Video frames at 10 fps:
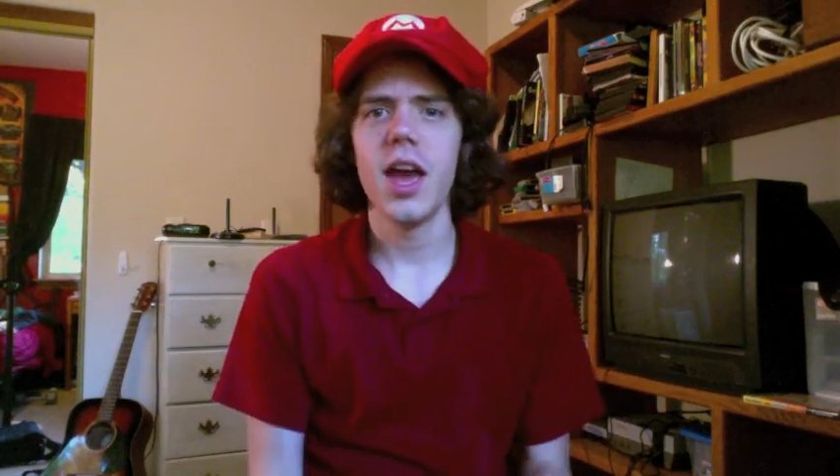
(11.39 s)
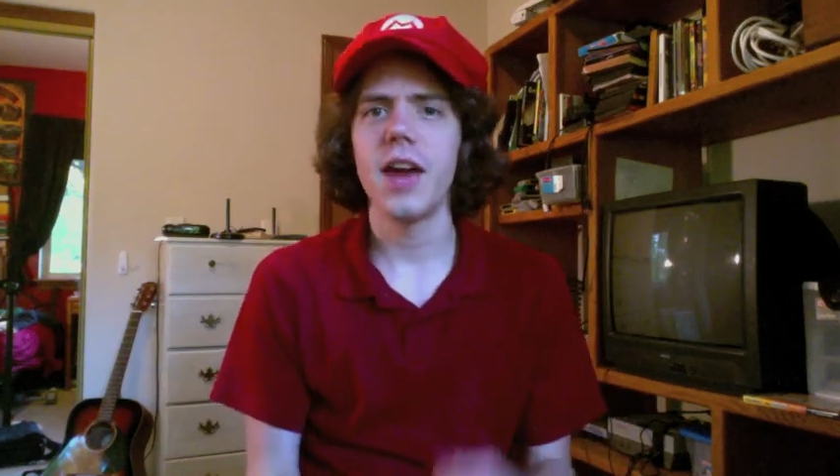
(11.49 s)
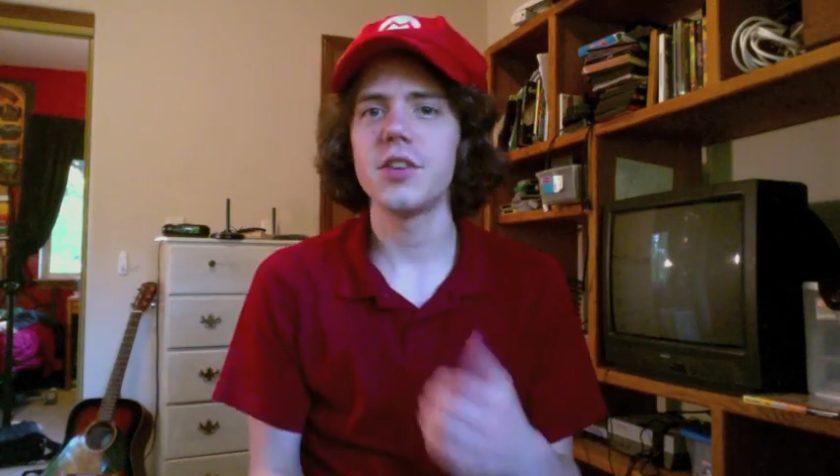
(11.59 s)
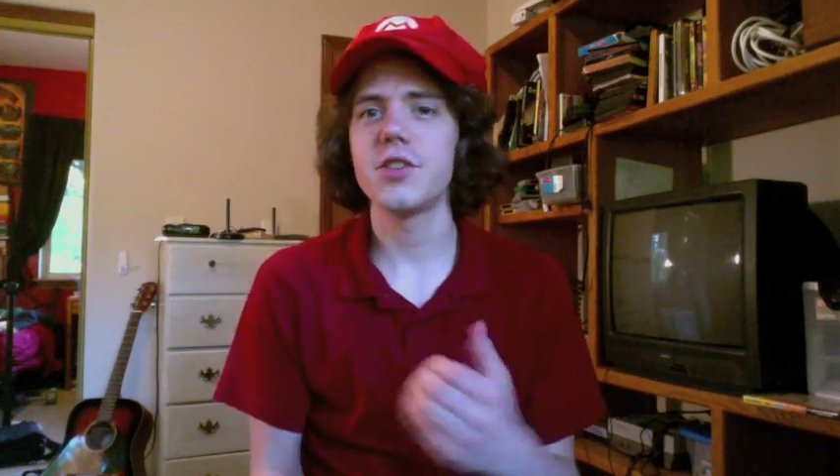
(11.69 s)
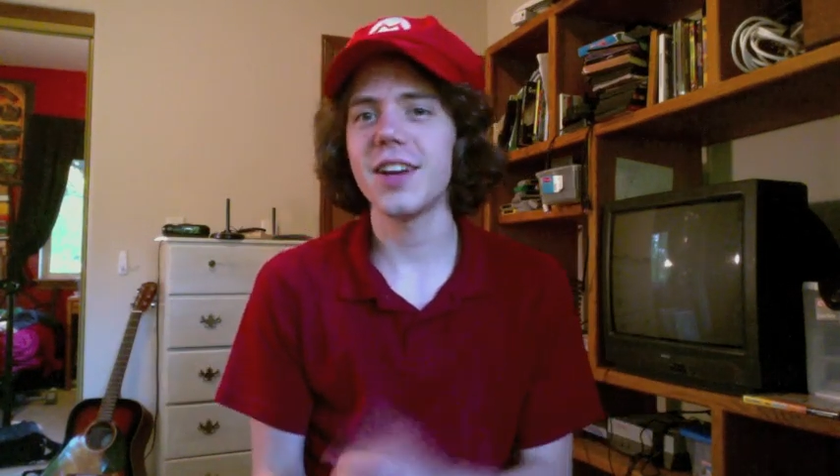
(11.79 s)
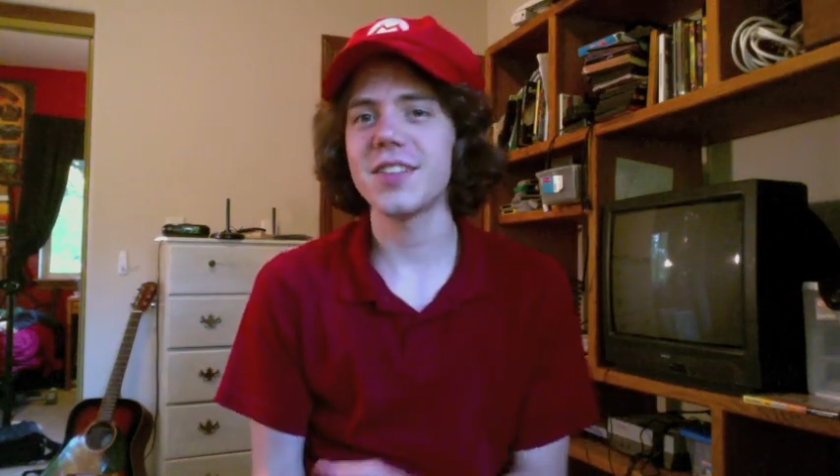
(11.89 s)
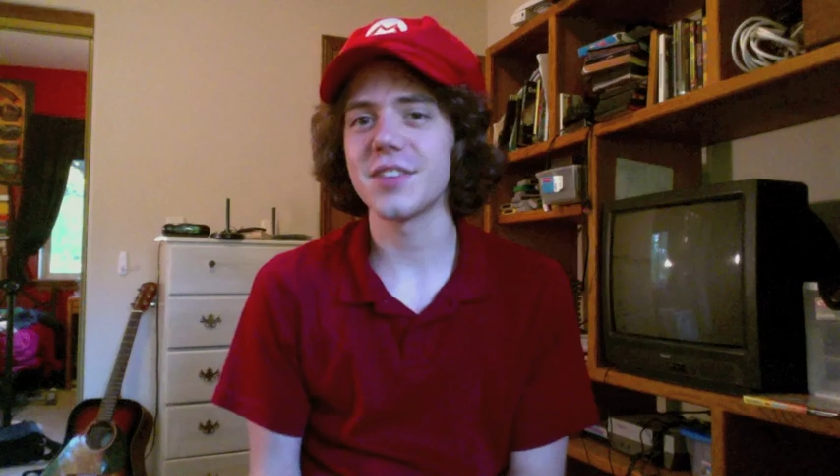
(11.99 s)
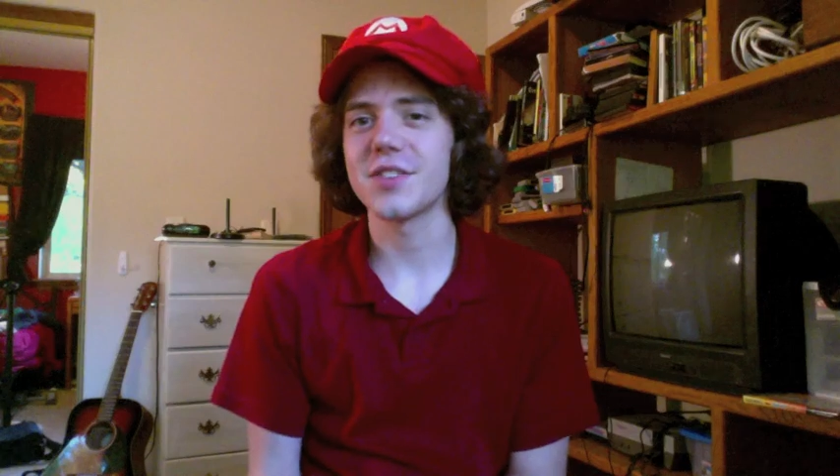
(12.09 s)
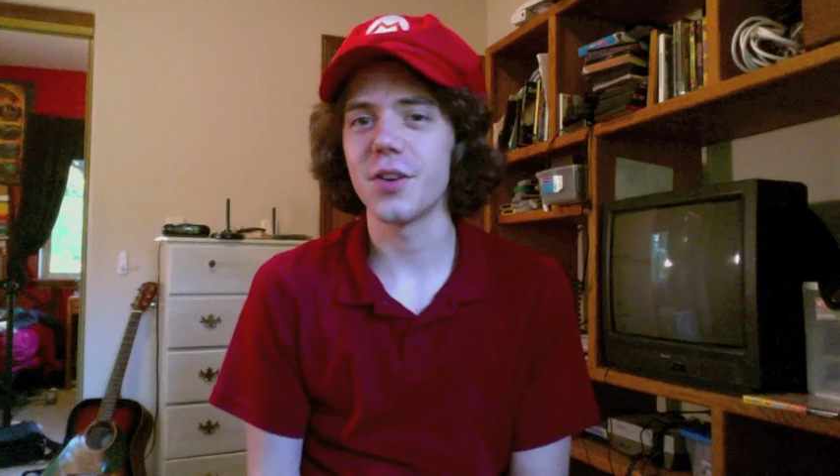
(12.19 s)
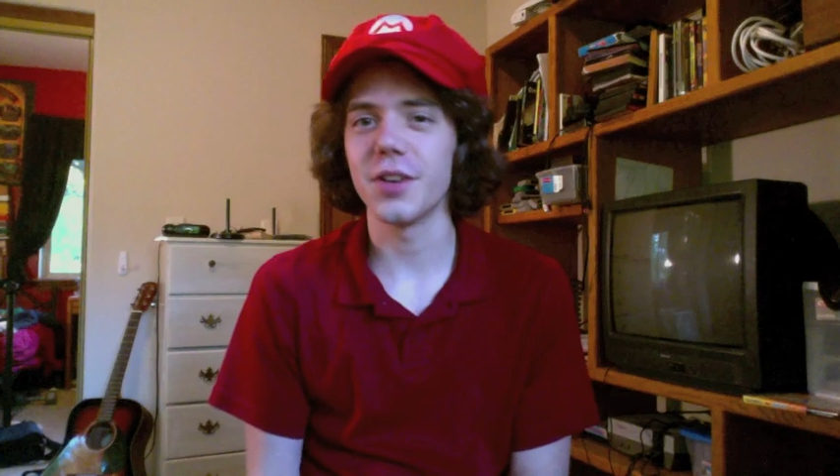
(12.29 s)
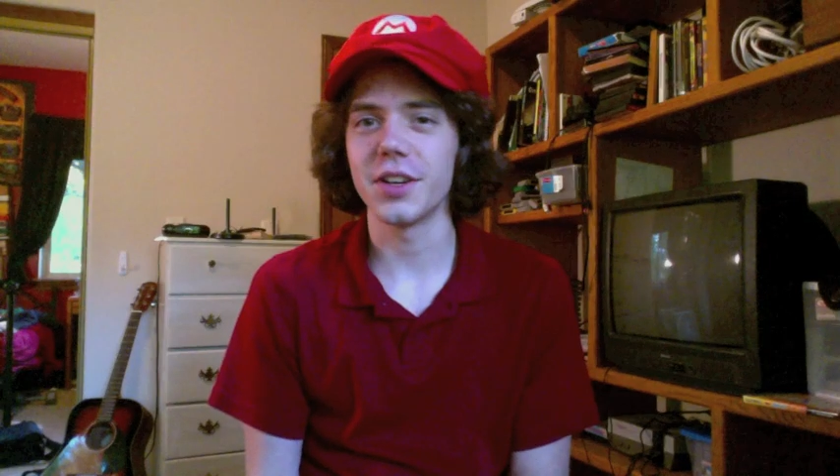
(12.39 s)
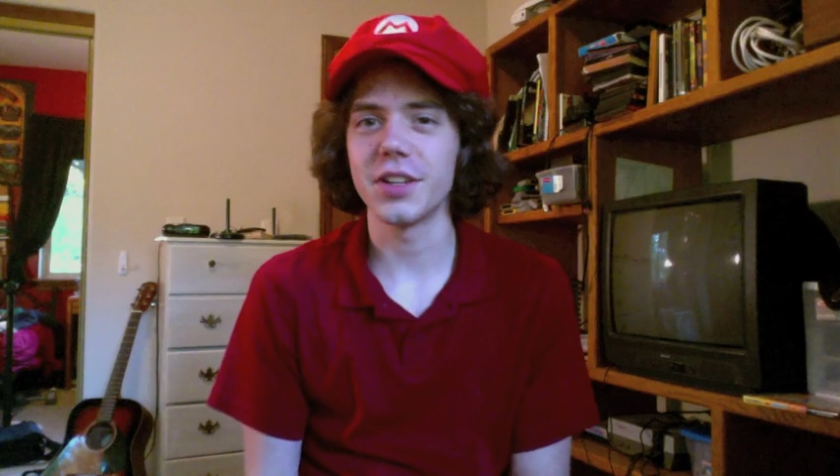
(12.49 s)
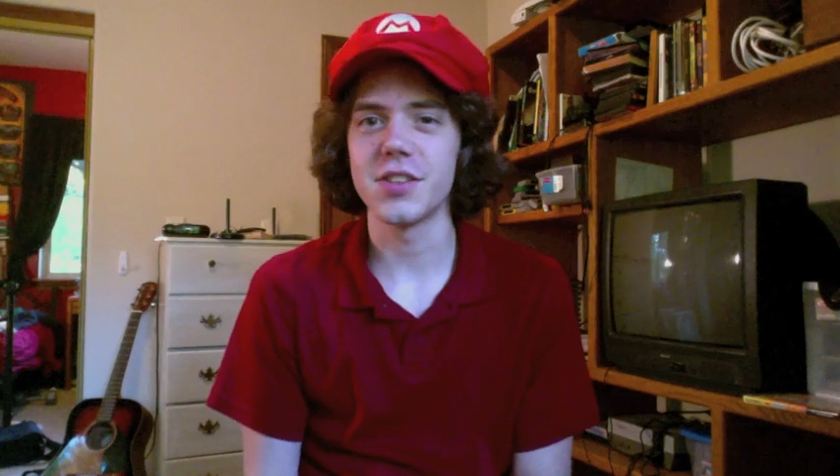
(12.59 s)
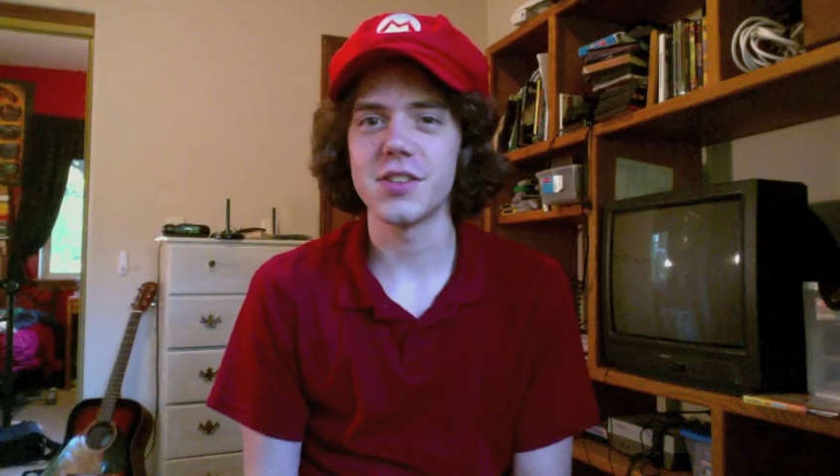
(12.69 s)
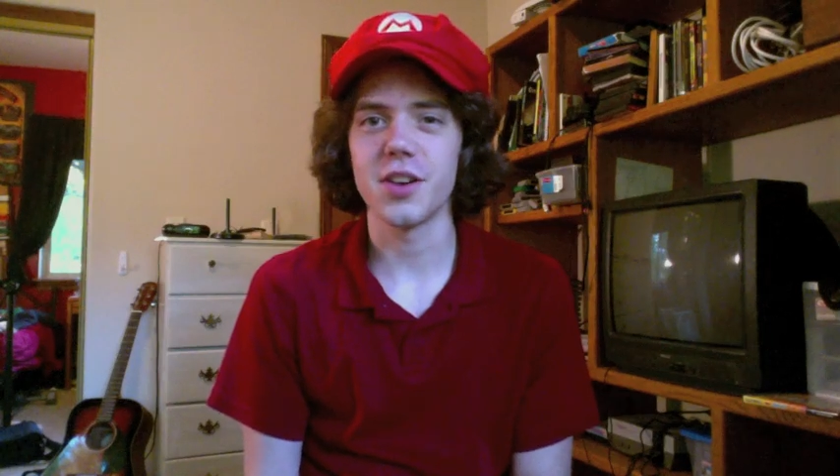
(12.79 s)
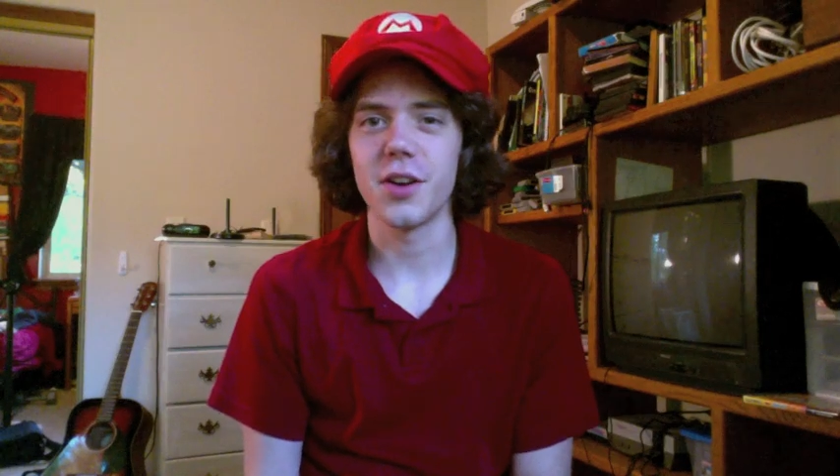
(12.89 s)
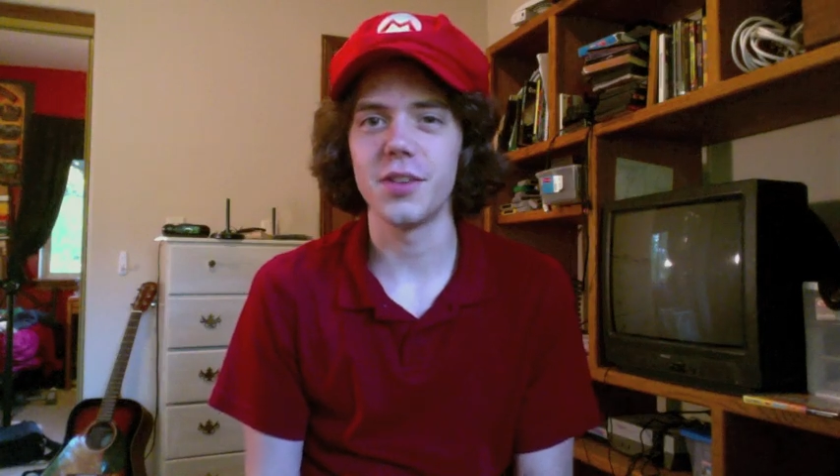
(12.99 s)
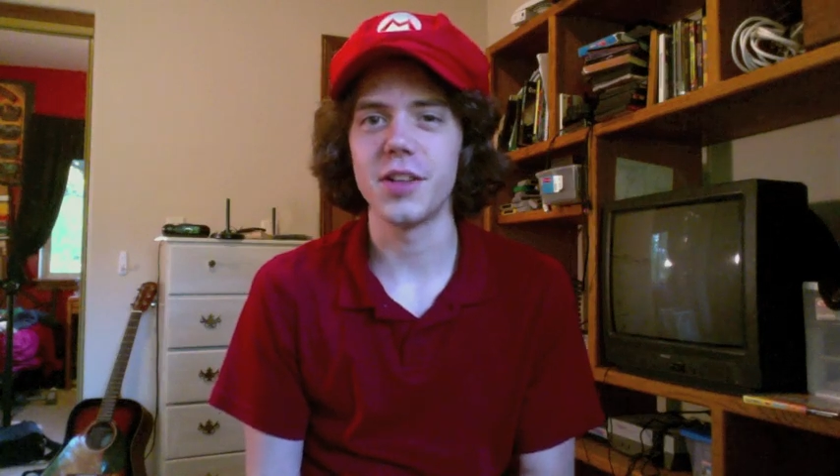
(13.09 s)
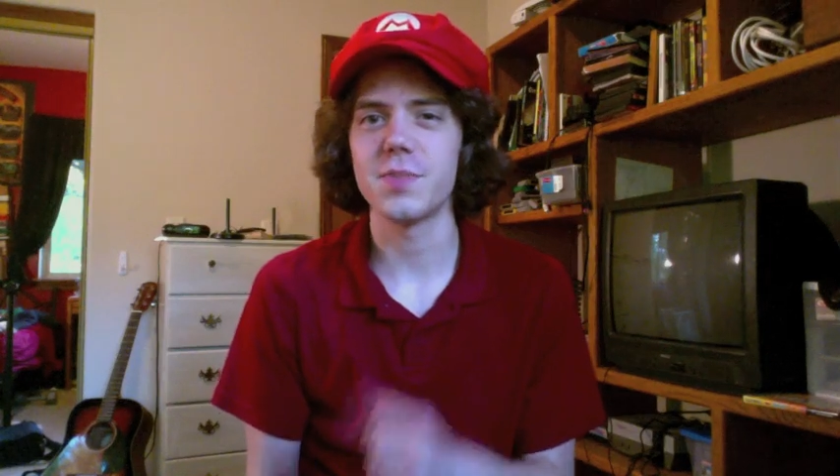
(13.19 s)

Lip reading: and address a certain concern that's